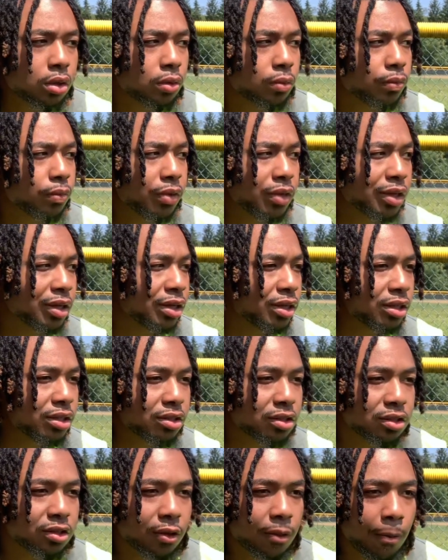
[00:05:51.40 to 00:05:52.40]

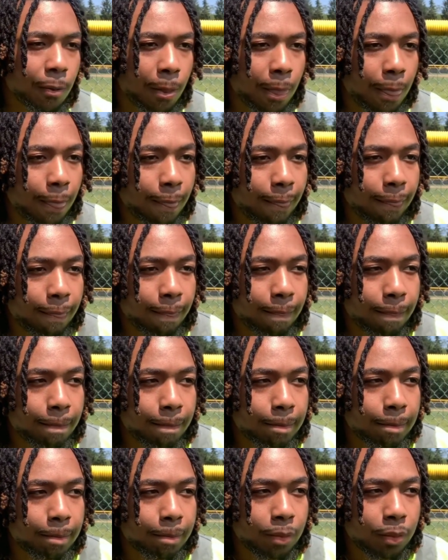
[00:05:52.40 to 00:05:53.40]
Because
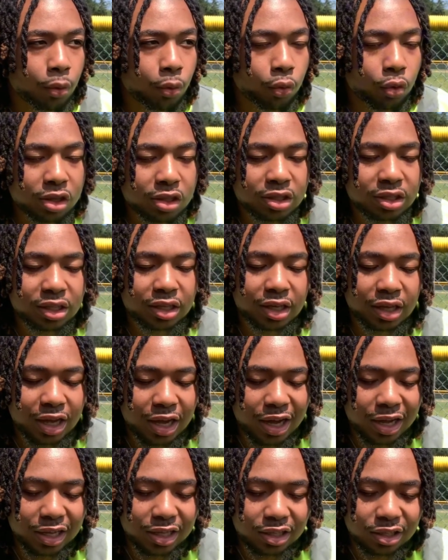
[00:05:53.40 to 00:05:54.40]
one thing
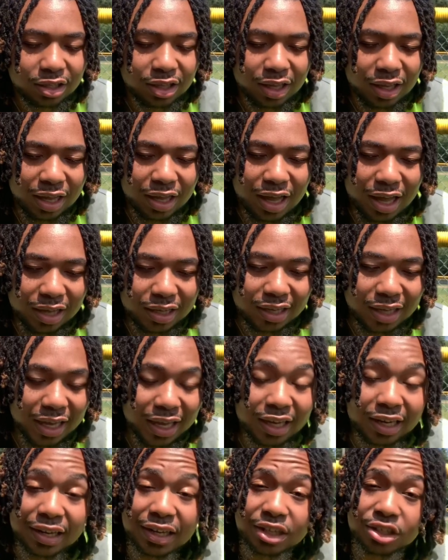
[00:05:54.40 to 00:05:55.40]
I
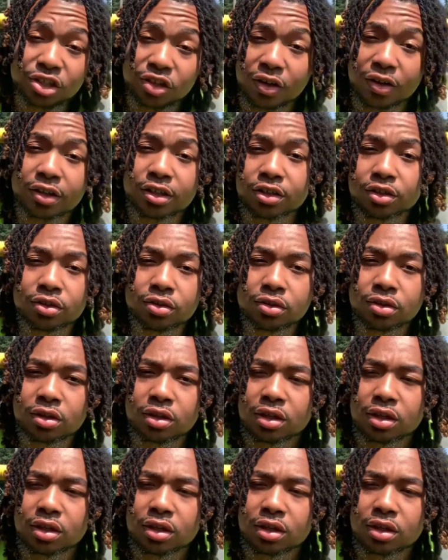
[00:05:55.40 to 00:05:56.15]
can't let y'all do